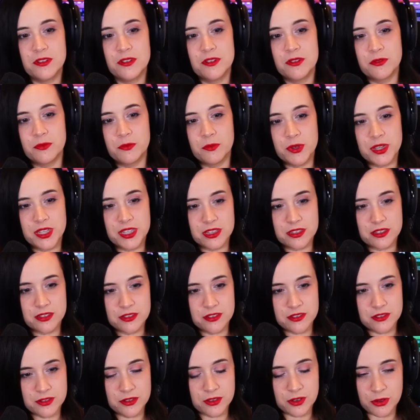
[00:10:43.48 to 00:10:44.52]
with
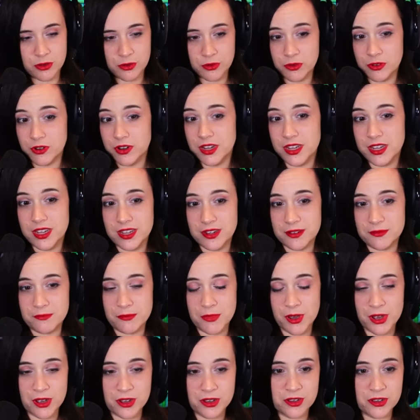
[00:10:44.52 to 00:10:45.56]
Korra and
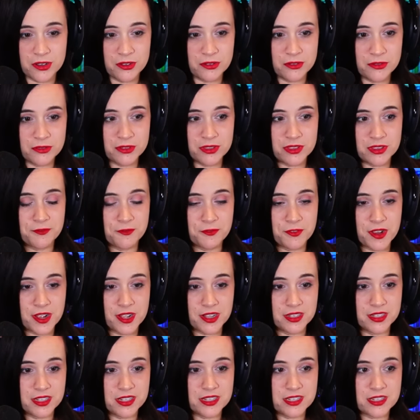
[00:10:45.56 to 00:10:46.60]
Mako, at
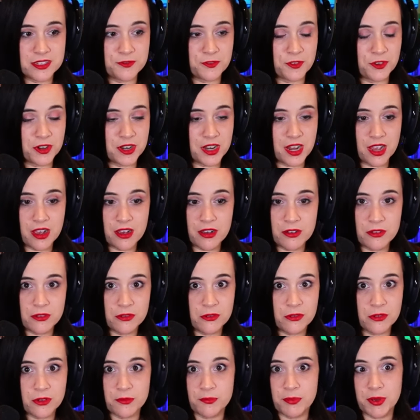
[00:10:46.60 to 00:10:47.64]
least for now
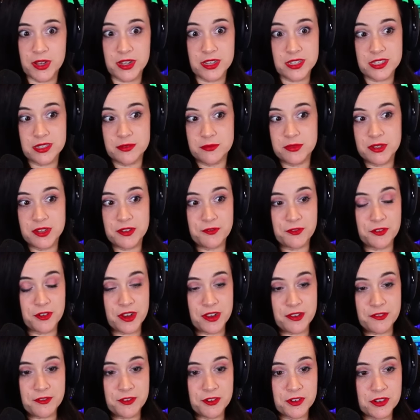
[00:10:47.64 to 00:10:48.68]
or possibly
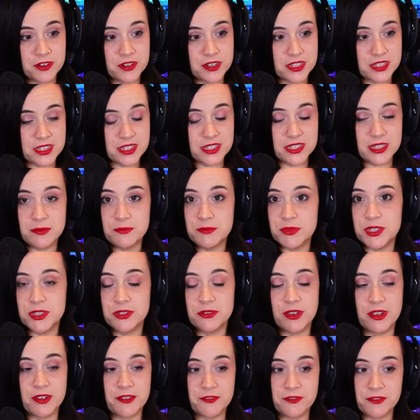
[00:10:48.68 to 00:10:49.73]
forever, it seems to
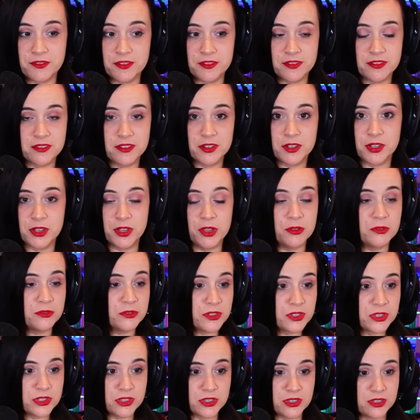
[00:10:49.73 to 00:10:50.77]
have
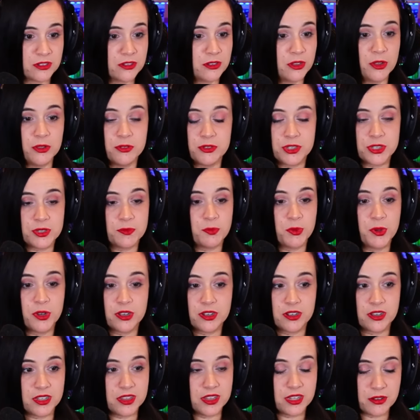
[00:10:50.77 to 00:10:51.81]
closed the book
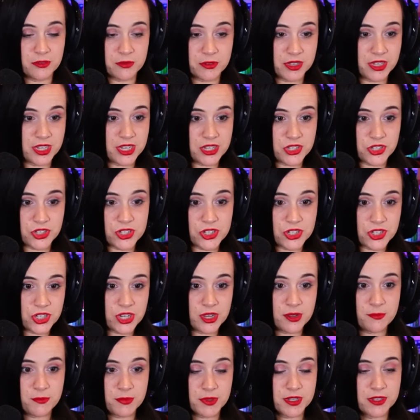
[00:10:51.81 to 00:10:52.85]
on their relationship.
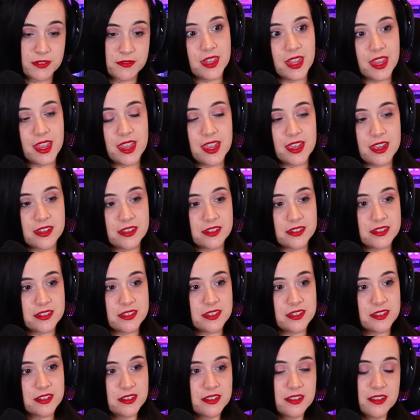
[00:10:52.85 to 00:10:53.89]
And
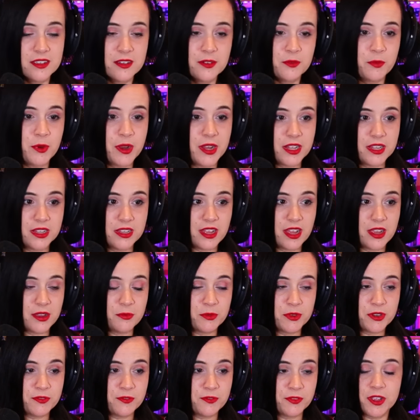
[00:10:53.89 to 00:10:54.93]
while I would
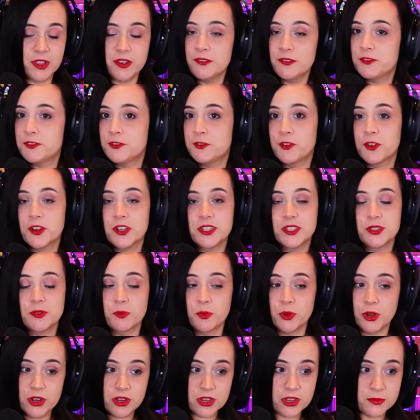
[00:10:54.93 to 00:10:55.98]
have loved for it to
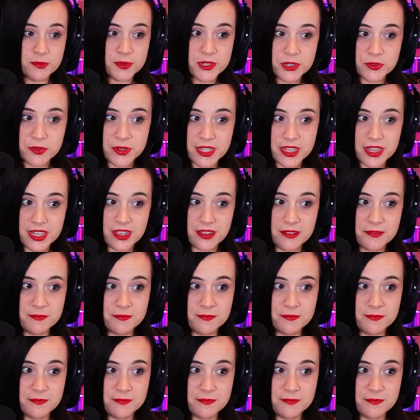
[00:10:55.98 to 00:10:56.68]
work between them,